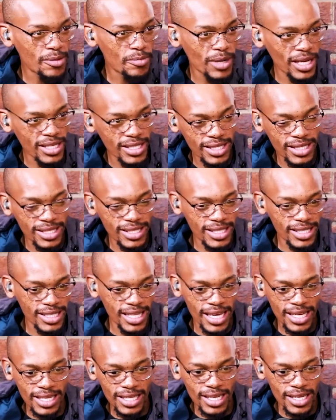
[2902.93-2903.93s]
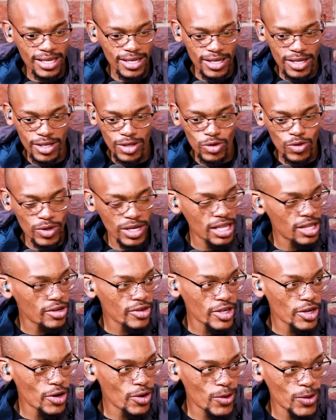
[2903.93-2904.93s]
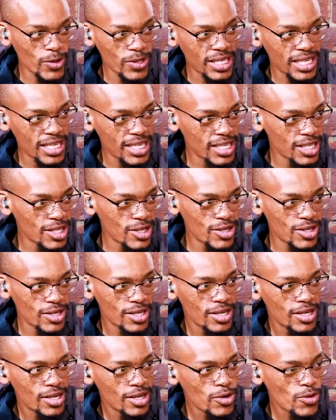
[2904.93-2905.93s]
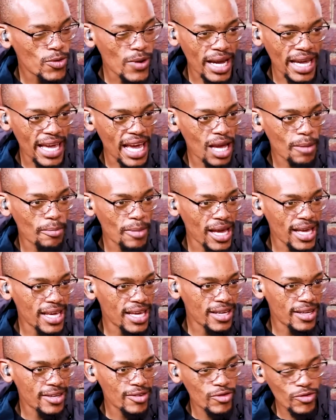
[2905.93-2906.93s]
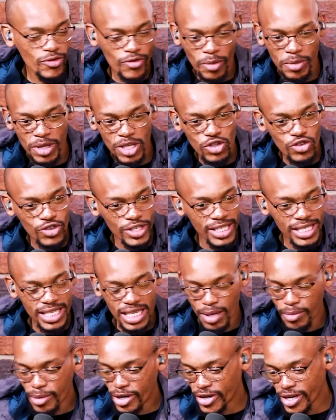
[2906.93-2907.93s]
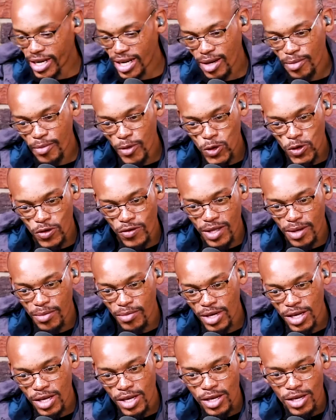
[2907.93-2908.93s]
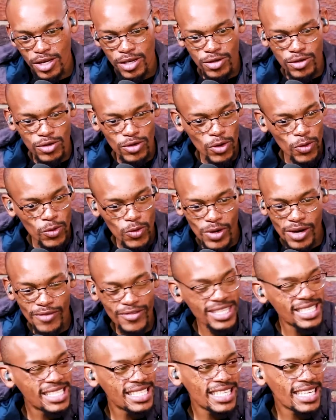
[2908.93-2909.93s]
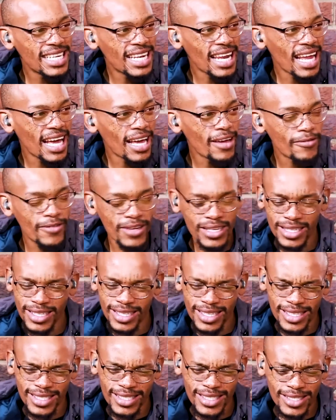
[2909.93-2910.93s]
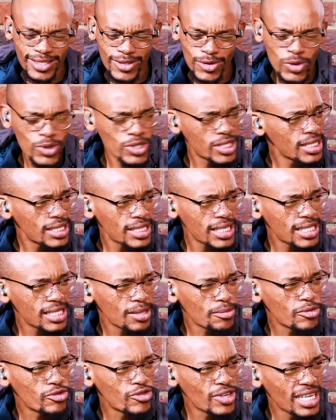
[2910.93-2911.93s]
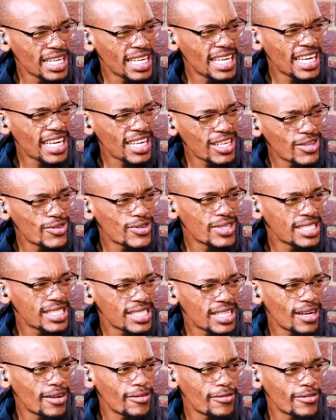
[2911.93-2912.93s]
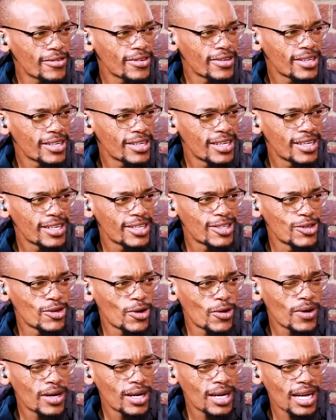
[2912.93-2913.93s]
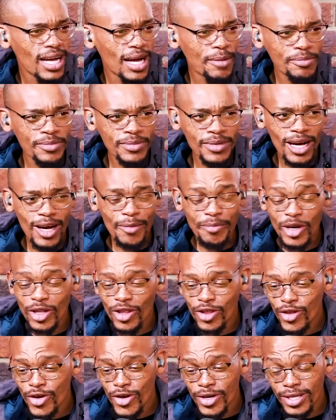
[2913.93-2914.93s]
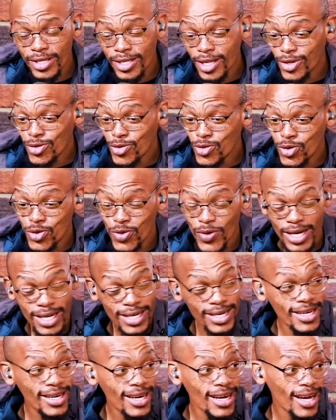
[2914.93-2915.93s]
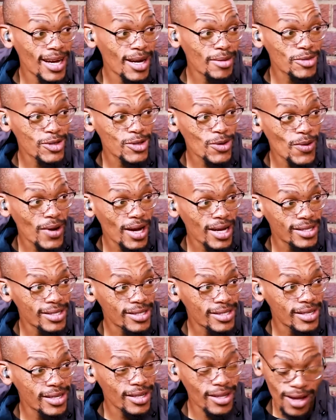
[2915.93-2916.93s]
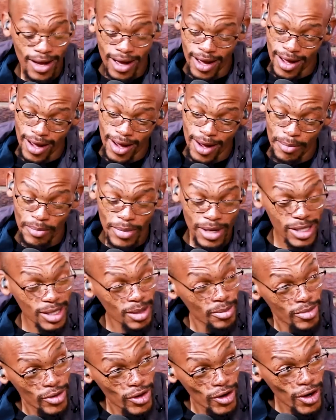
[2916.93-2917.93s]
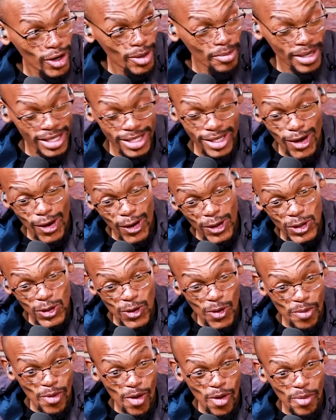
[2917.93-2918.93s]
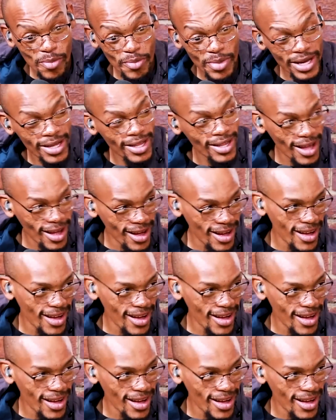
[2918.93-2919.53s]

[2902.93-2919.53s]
And plus, it's just like little 23-year-old kids who are gang banging from the streets in America, most of them, who haven't seen life and who just say some really ignorant stuff. I'm on 30s, the new 20, nigga. I'm so hot still. Better broad, better automobile.